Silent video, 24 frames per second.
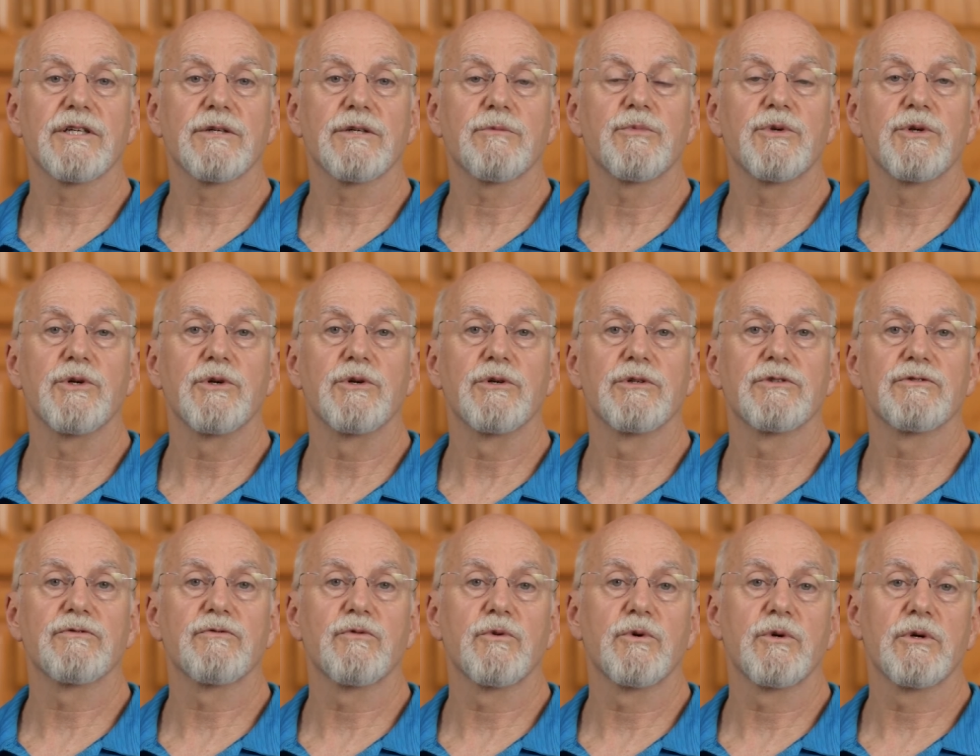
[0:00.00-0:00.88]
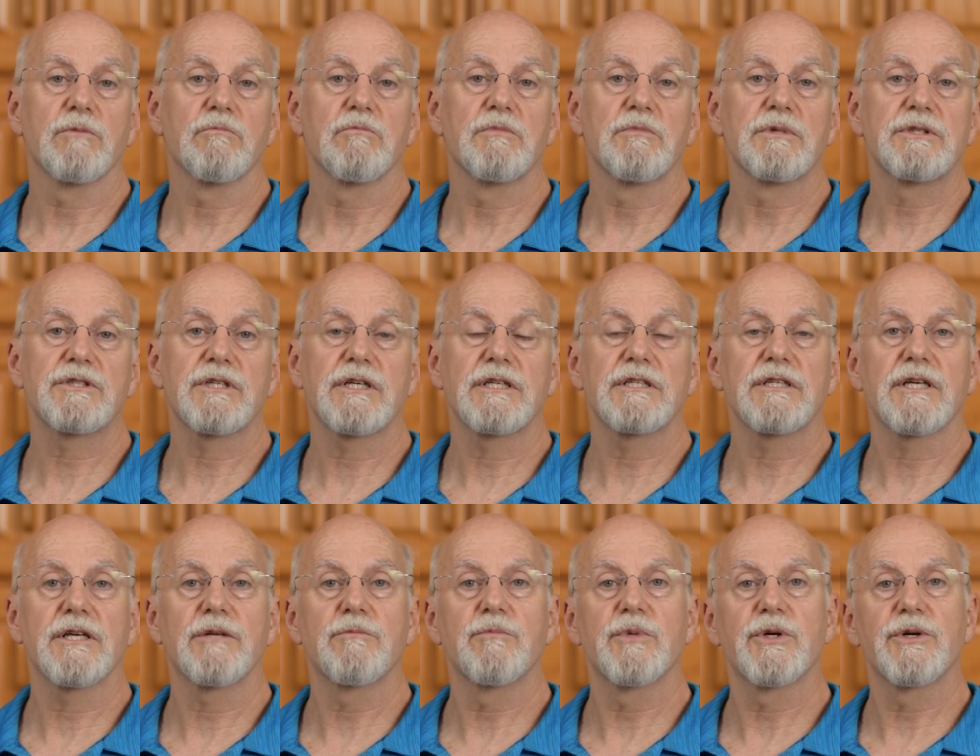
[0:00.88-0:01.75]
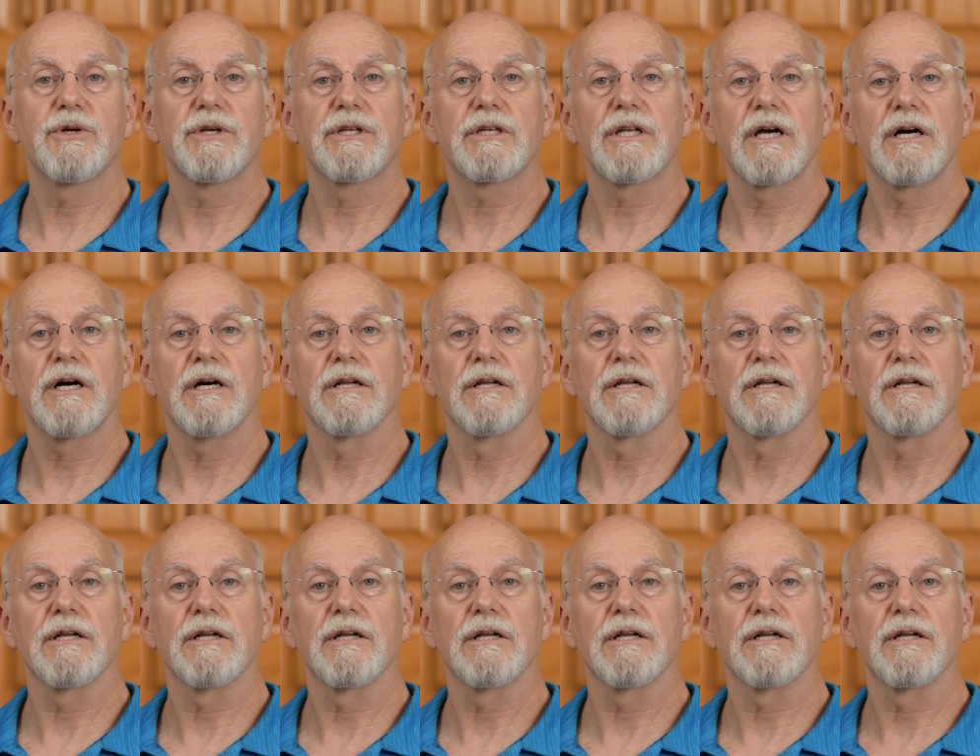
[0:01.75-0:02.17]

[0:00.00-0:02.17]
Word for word: computers for, let's say, $10 billion.